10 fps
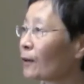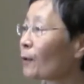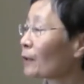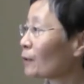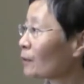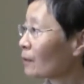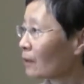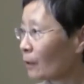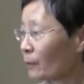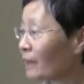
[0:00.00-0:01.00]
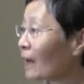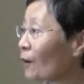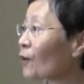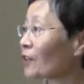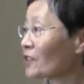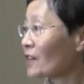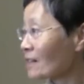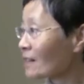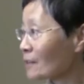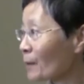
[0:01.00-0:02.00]
what uh, we now call the
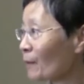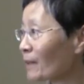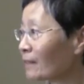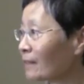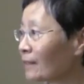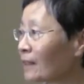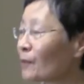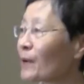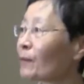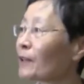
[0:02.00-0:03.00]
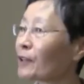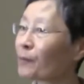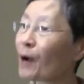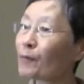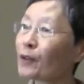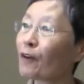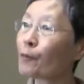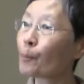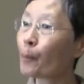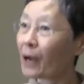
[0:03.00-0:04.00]
Justice Department, it became the Department
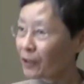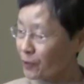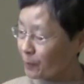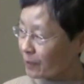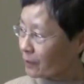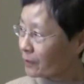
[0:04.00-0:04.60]
of Punishment.